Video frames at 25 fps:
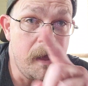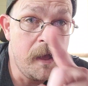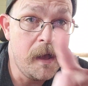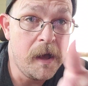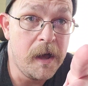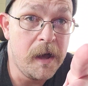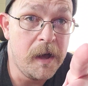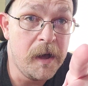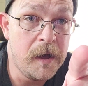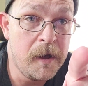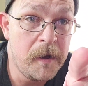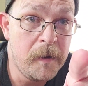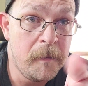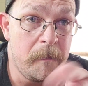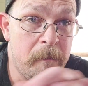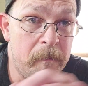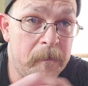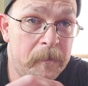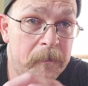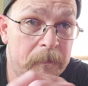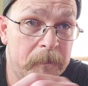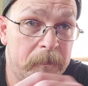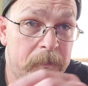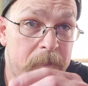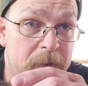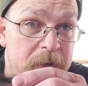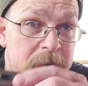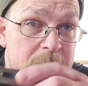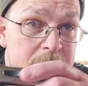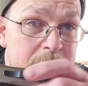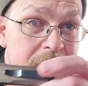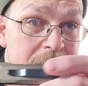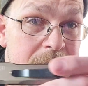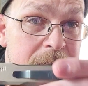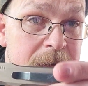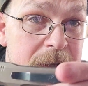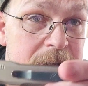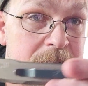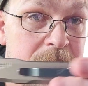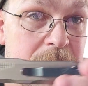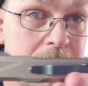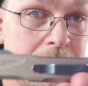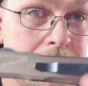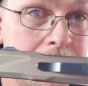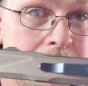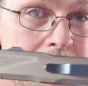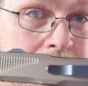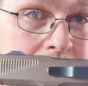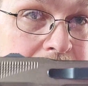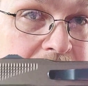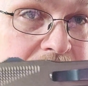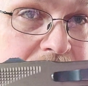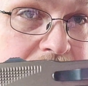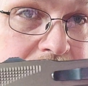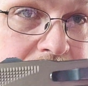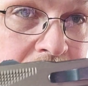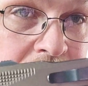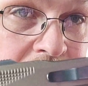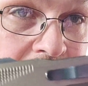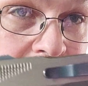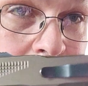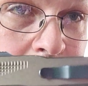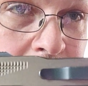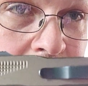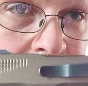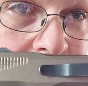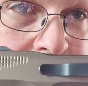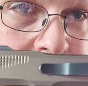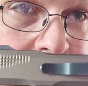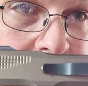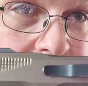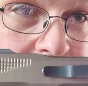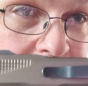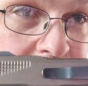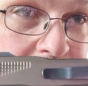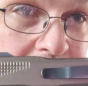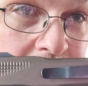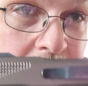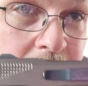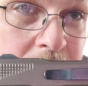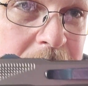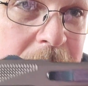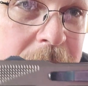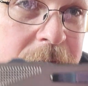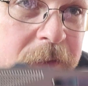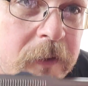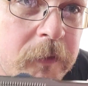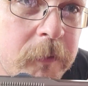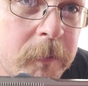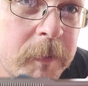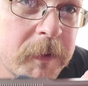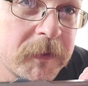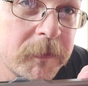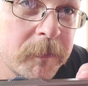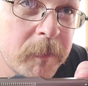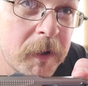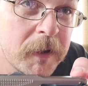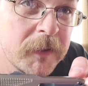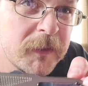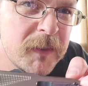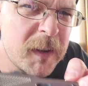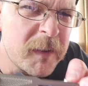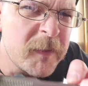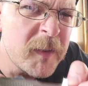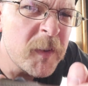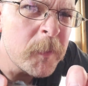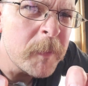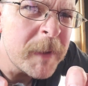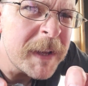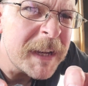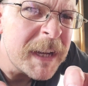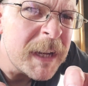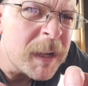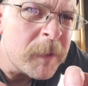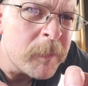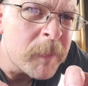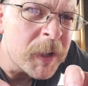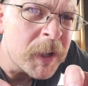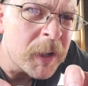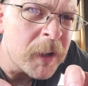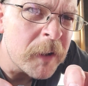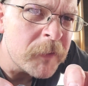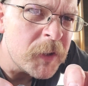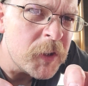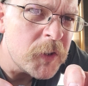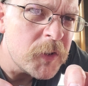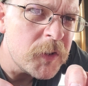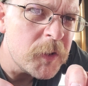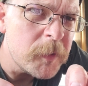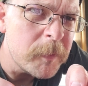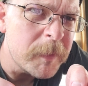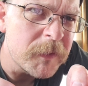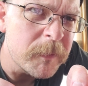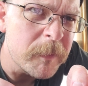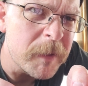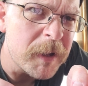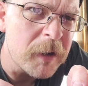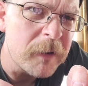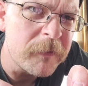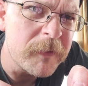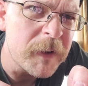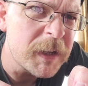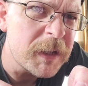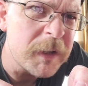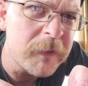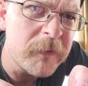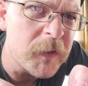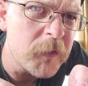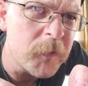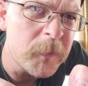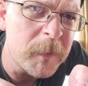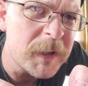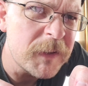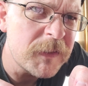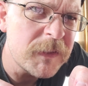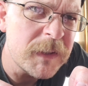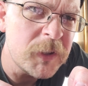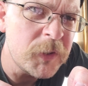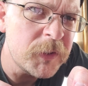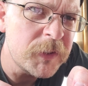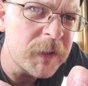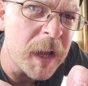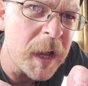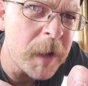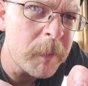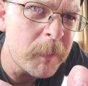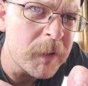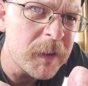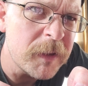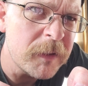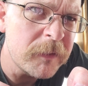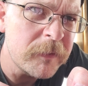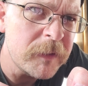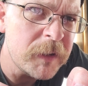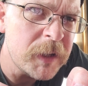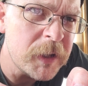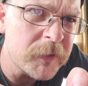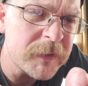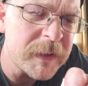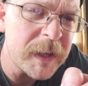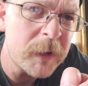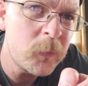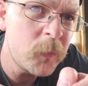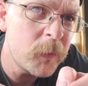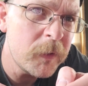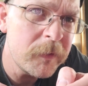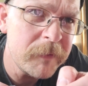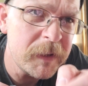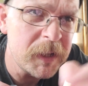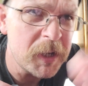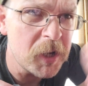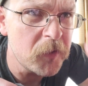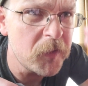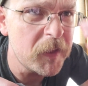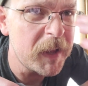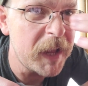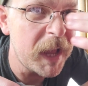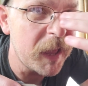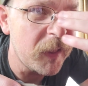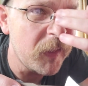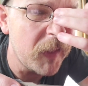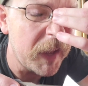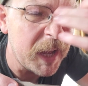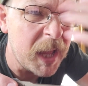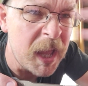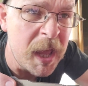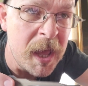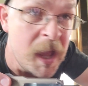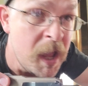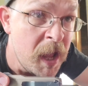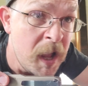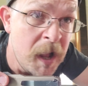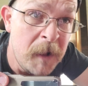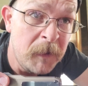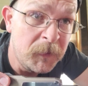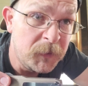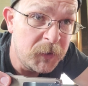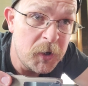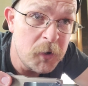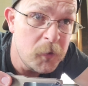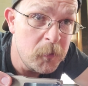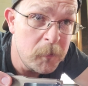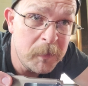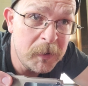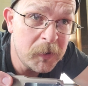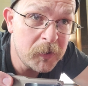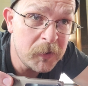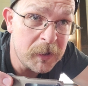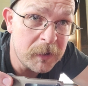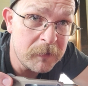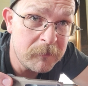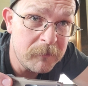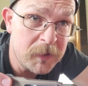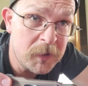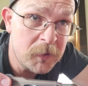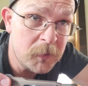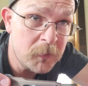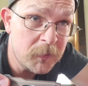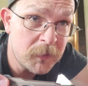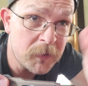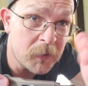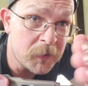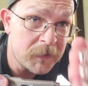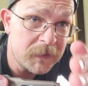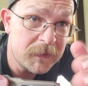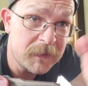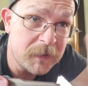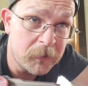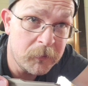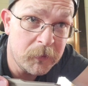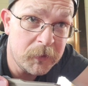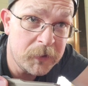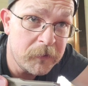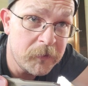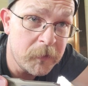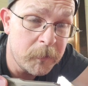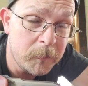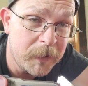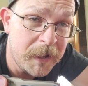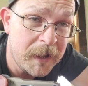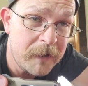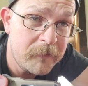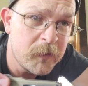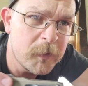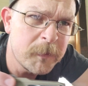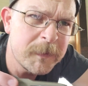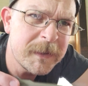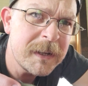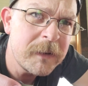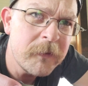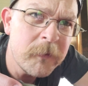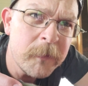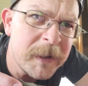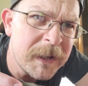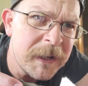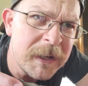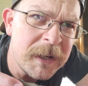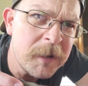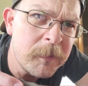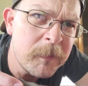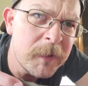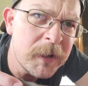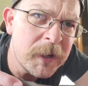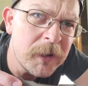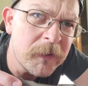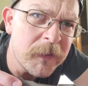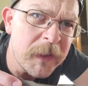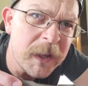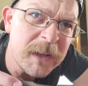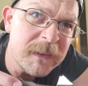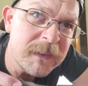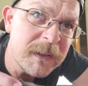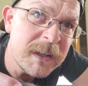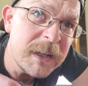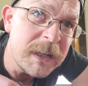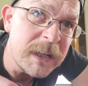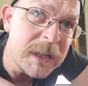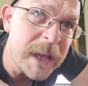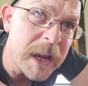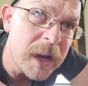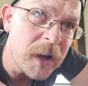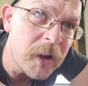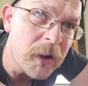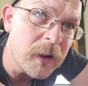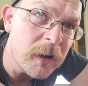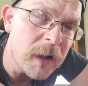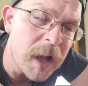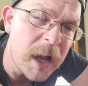Benchmade Phaeton. This is not sponsored in any way. I've never been sponsored. I've never made any money on YouTube. As a matter of fact, I've never made a single dime on these videos. I had one video that got like 2 million views on several different platforms. I never made any money on that because I didn't care.